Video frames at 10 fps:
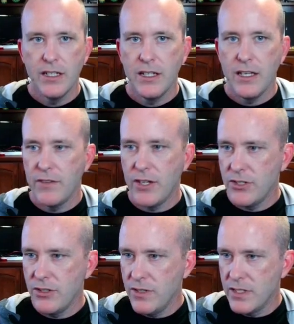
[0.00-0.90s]
If I
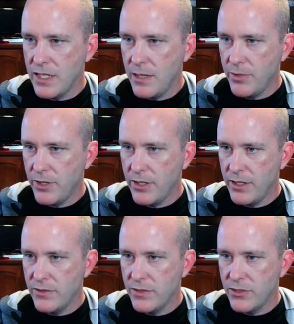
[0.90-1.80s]
show you the same part,
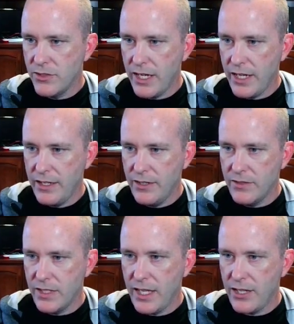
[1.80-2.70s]
here's the try,
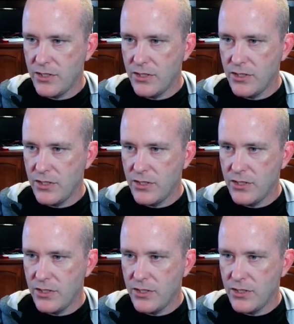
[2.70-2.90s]
here's the catch.